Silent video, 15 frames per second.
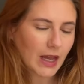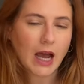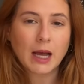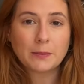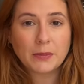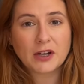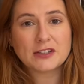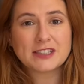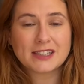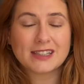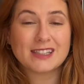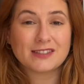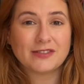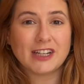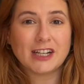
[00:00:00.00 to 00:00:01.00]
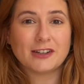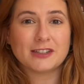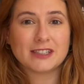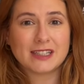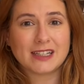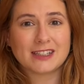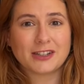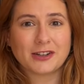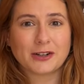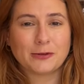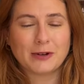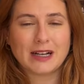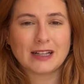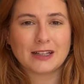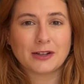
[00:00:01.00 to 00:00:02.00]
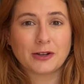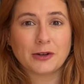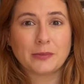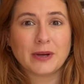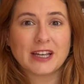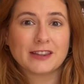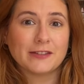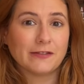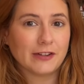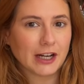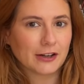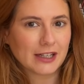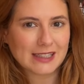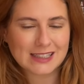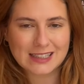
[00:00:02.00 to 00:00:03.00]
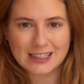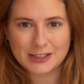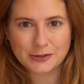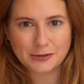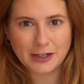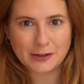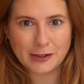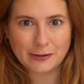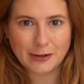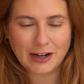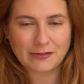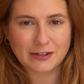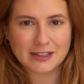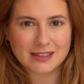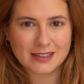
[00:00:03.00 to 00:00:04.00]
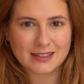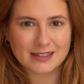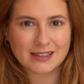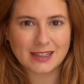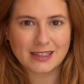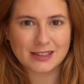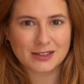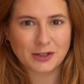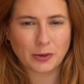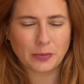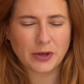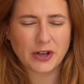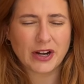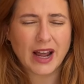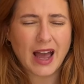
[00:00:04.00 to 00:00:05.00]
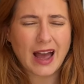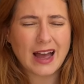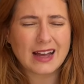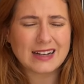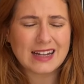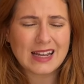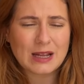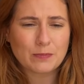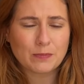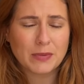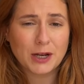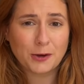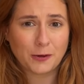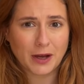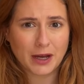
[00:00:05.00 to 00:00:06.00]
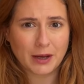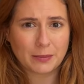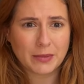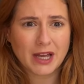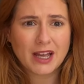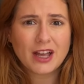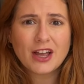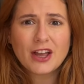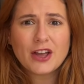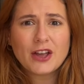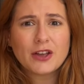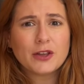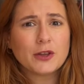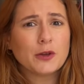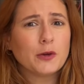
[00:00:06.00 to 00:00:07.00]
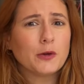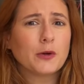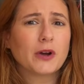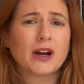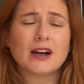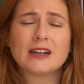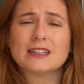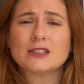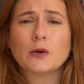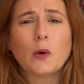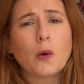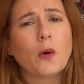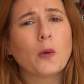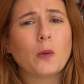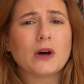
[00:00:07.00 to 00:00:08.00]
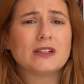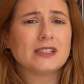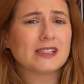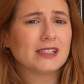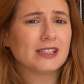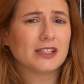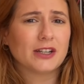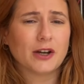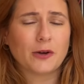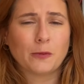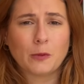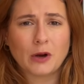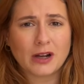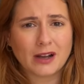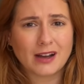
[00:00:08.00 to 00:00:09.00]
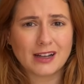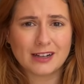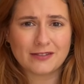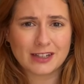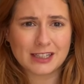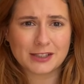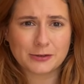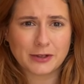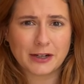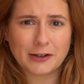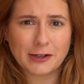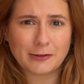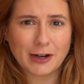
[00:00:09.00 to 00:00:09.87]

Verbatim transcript: I posted this video on TikTok a while ago about the various literary references in Saltburn and it blew up. You guys all wanted to know what kind of literary